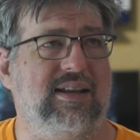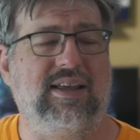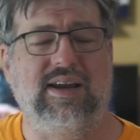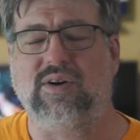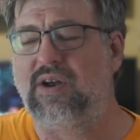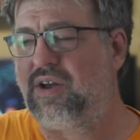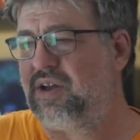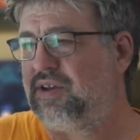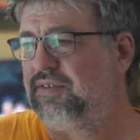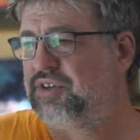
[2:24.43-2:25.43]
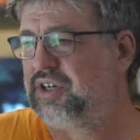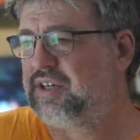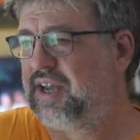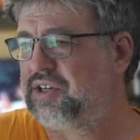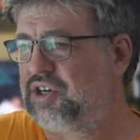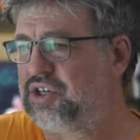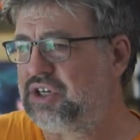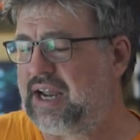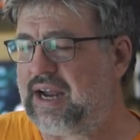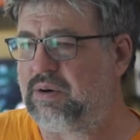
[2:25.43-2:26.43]
then later on, she takes a
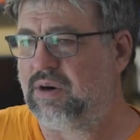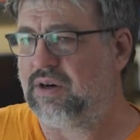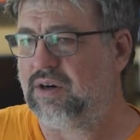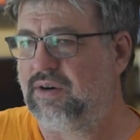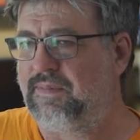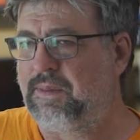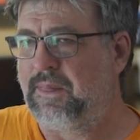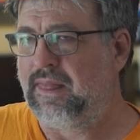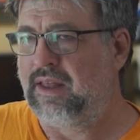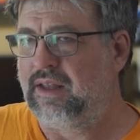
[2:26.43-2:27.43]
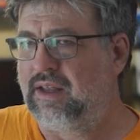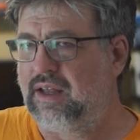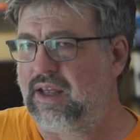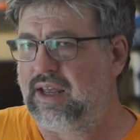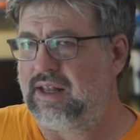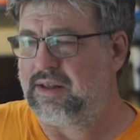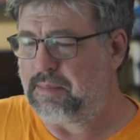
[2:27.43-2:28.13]
shower, and the